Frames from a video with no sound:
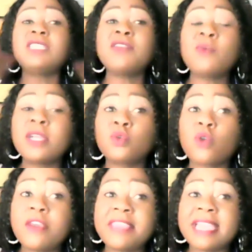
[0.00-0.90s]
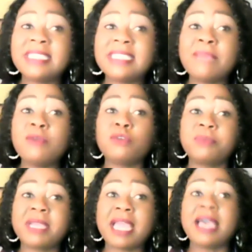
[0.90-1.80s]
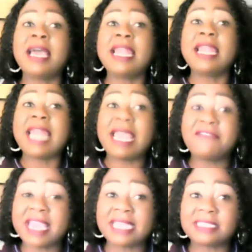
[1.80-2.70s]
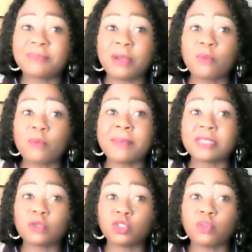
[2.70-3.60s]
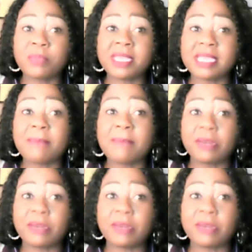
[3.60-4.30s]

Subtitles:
even want to go there and just make life here and papa social media.